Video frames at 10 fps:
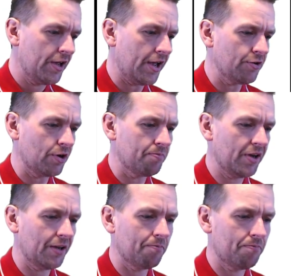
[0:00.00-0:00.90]
and you can
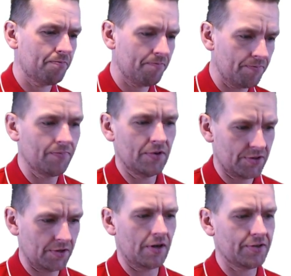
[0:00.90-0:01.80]
pick
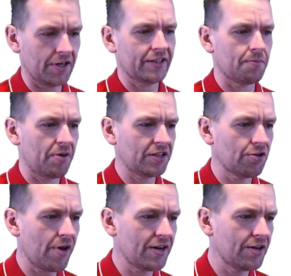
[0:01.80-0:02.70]
a, select the picture
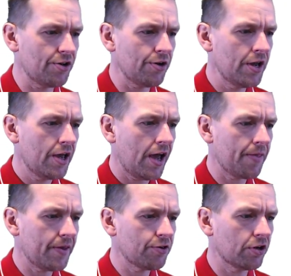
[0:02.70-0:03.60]
right here,
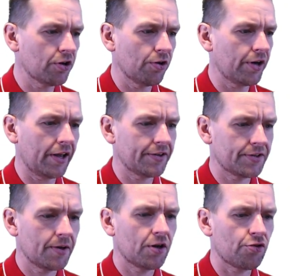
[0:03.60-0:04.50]
and then you can go in and
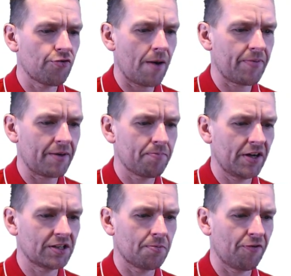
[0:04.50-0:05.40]
crop that
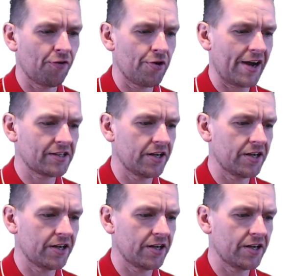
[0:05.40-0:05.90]
picture before you actually